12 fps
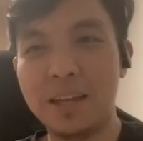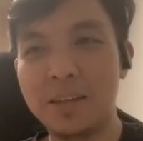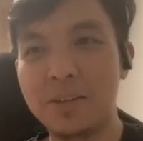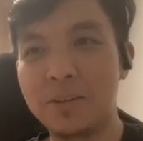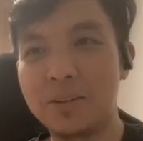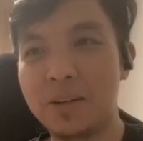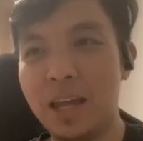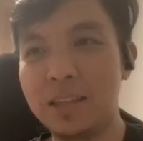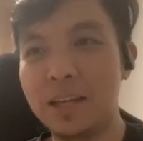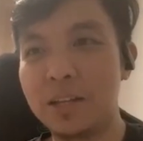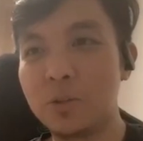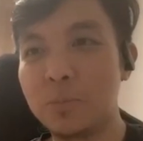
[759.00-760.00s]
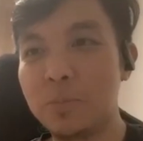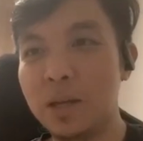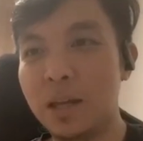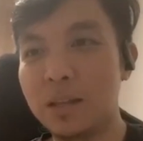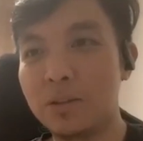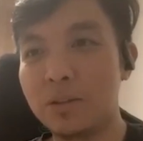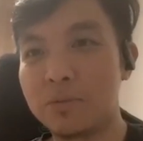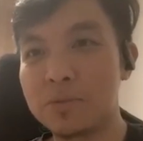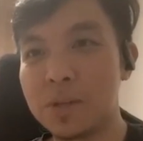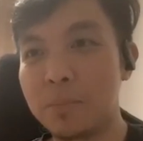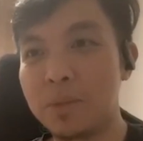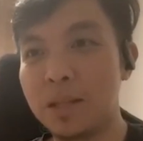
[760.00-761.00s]
like, you know, creating a duplicate
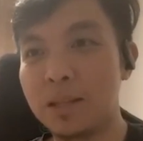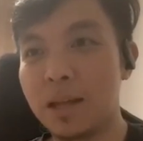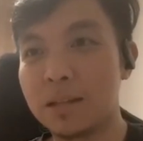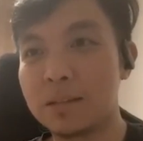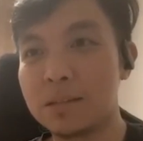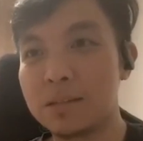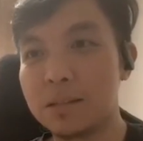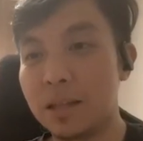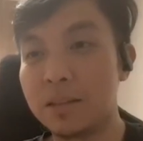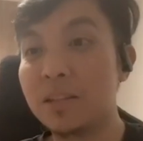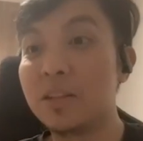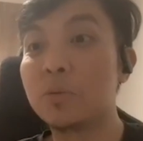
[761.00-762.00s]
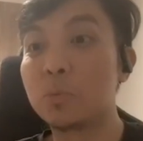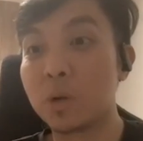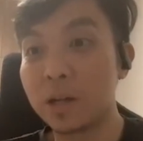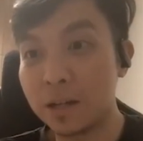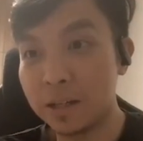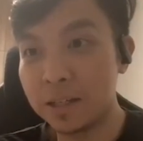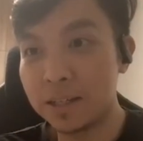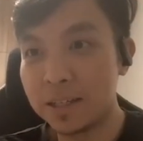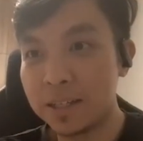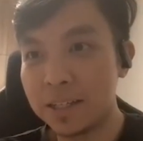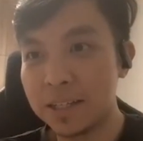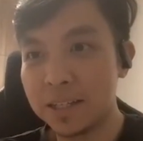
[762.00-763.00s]
of something that didn't work.
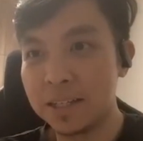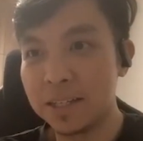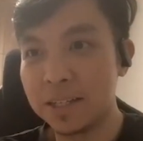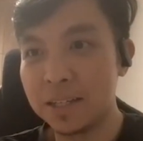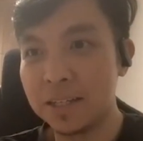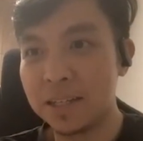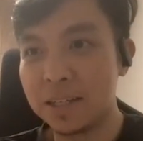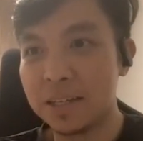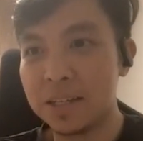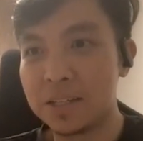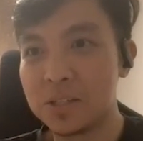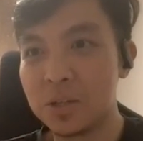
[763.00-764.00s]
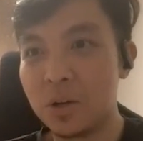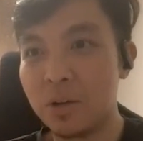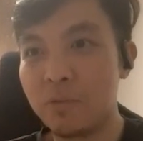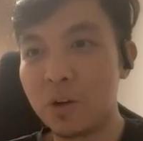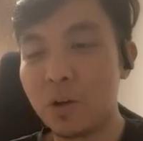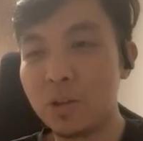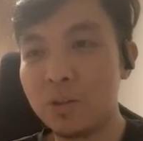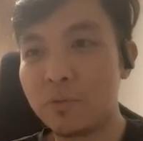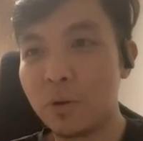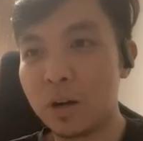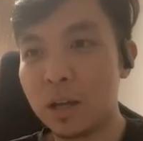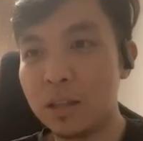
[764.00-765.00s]
So if you're going to
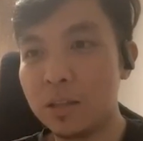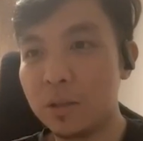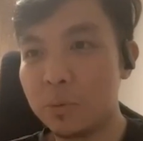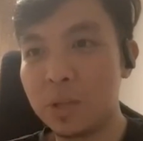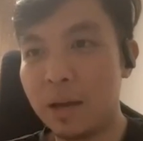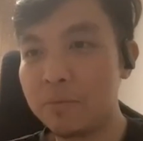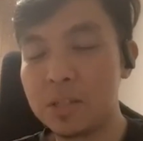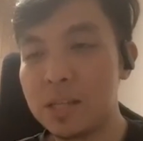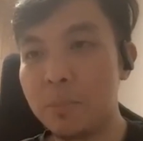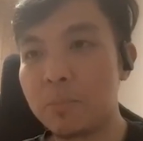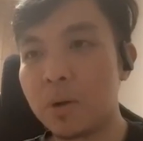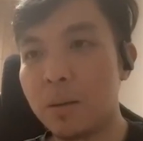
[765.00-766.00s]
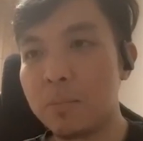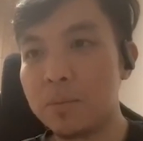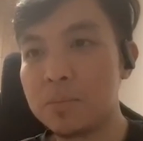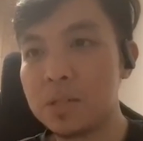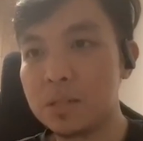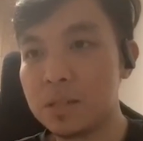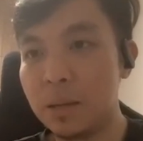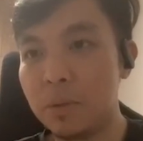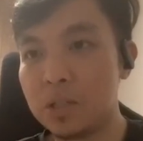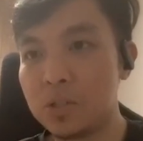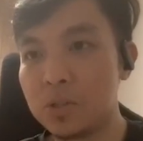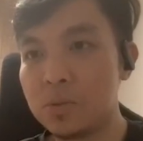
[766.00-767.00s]
fork it, you would have the same problems, same
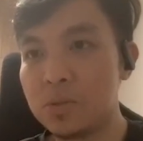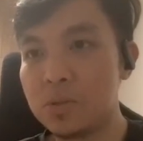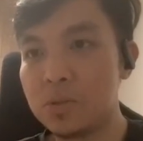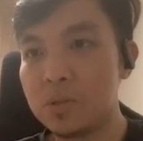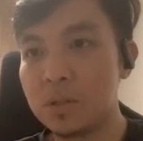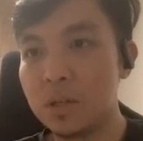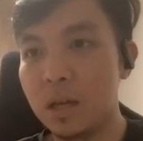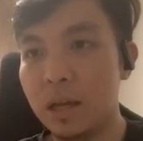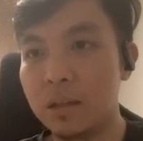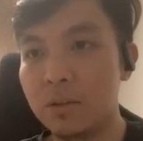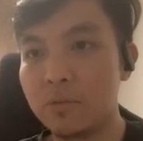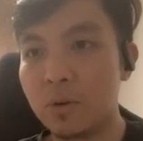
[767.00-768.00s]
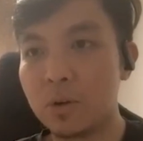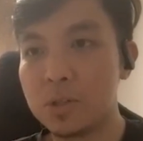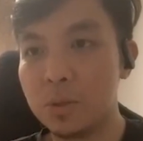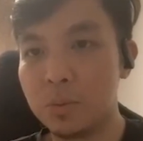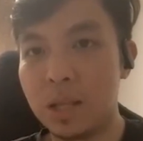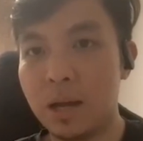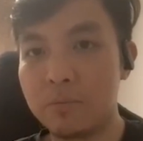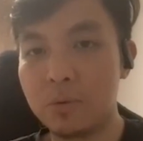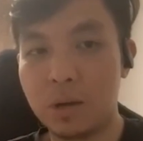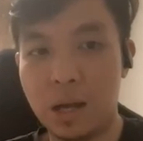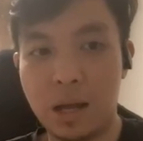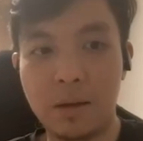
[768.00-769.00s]
issues, and of course you would have
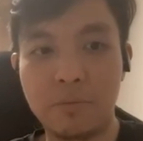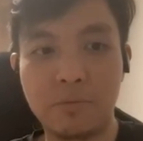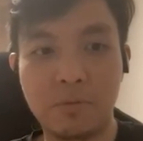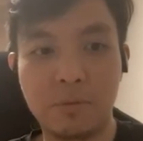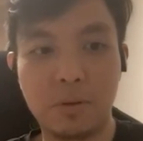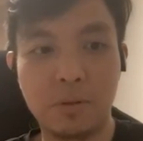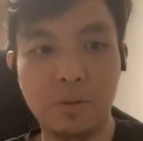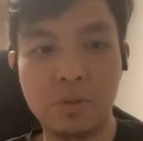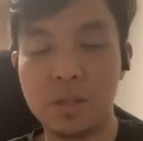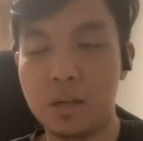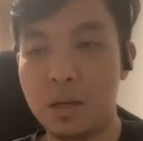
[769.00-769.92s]
to have new,